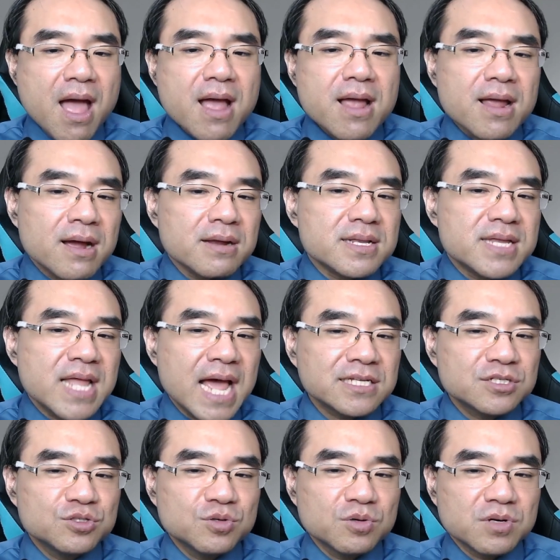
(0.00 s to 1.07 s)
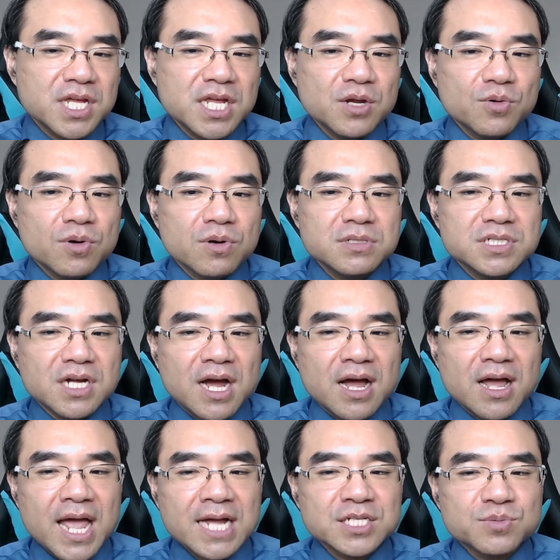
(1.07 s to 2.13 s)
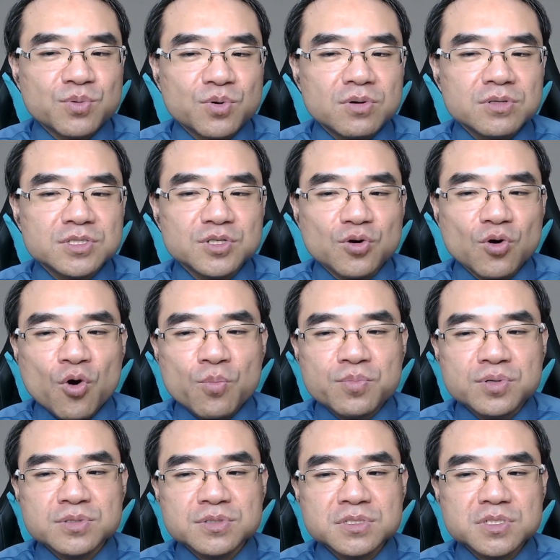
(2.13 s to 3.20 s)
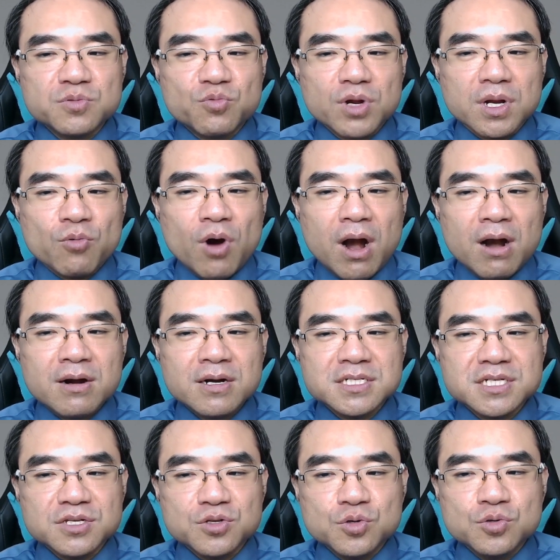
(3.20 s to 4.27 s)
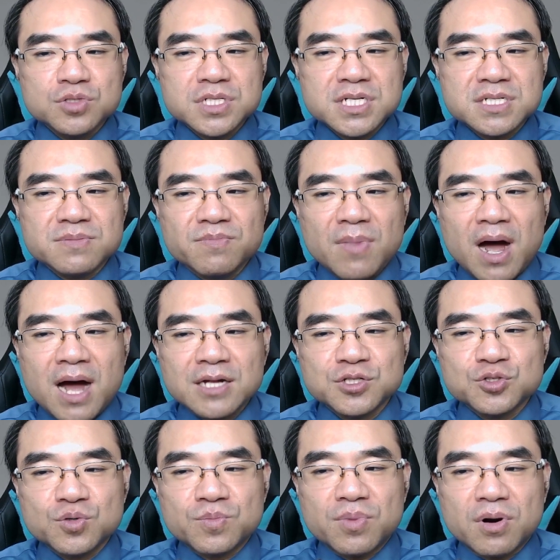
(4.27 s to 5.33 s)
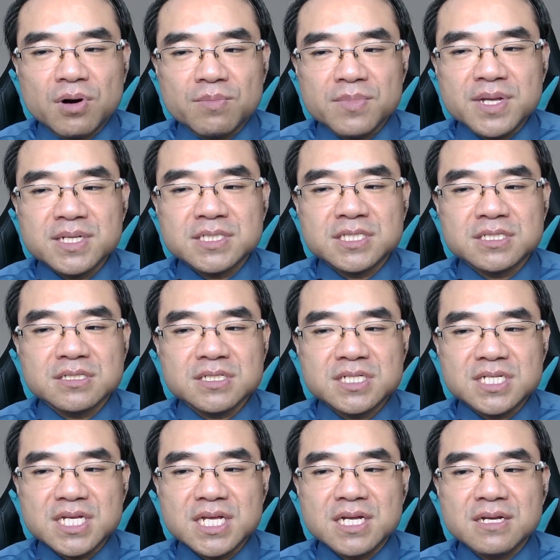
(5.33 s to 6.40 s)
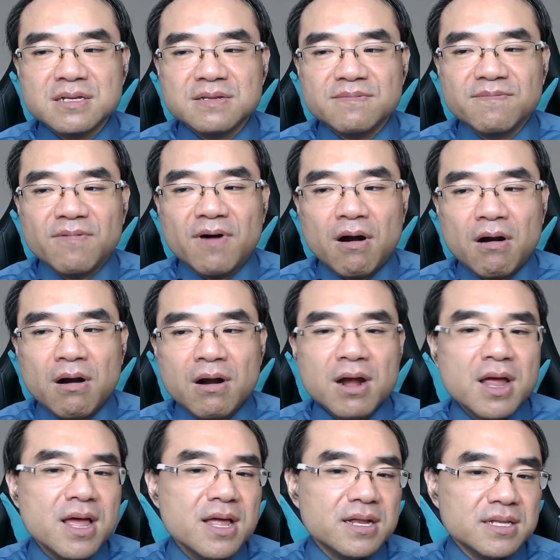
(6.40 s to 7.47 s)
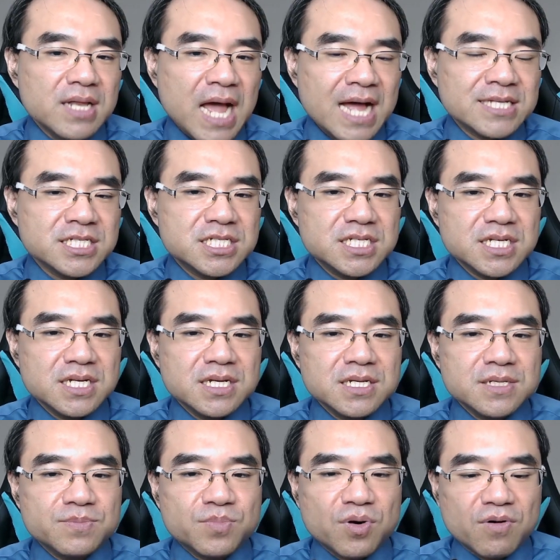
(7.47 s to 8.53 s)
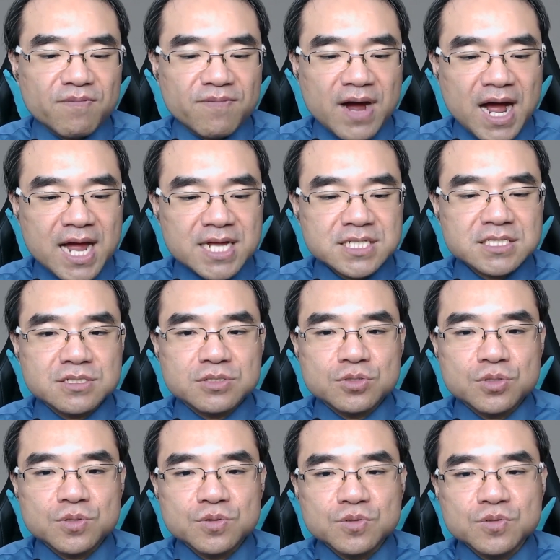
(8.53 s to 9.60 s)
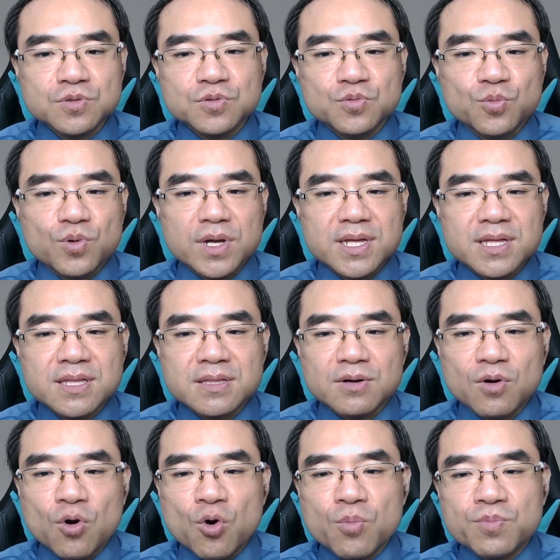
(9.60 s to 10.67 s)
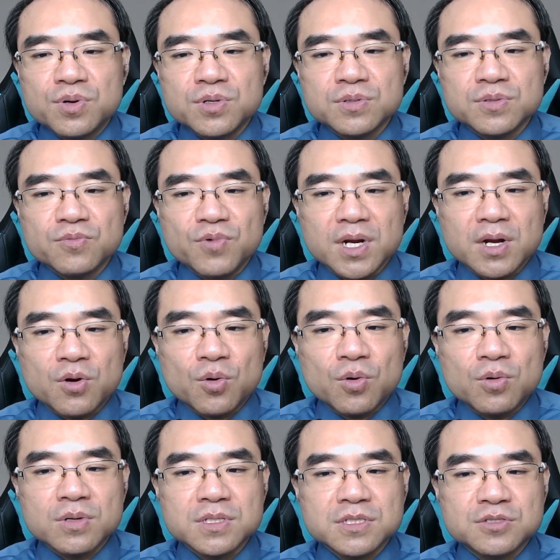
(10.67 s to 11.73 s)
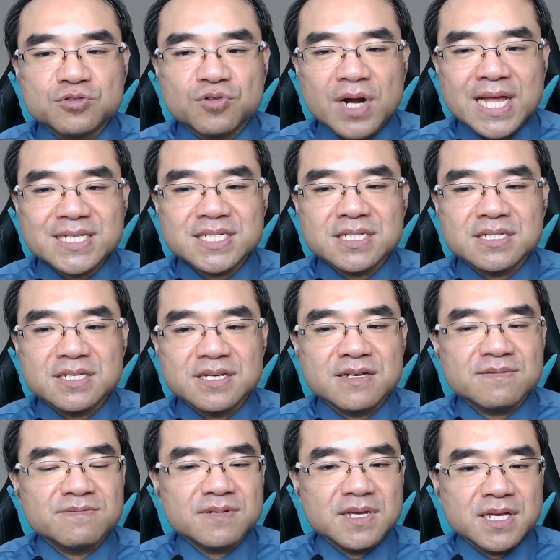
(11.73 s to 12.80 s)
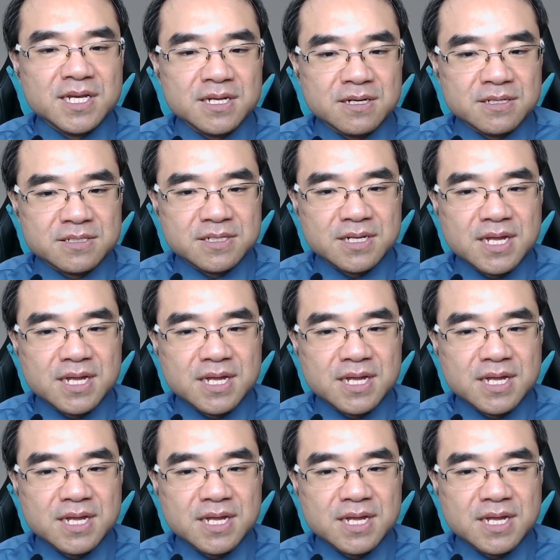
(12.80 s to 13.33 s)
Contextual keywords are exports, opens, requires, uses, module, permit, sealed, var, non-sealed, provides, to, with, open, record, transitive, end.